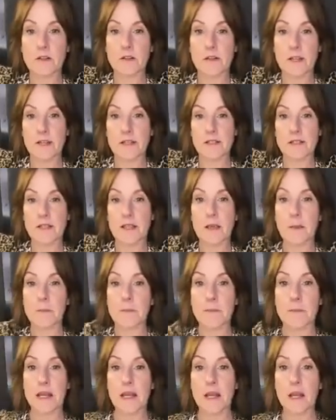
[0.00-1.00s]
You can't see that,
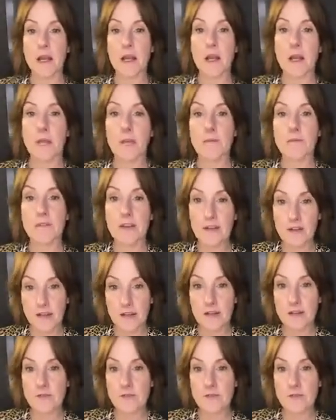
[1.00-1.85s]
but very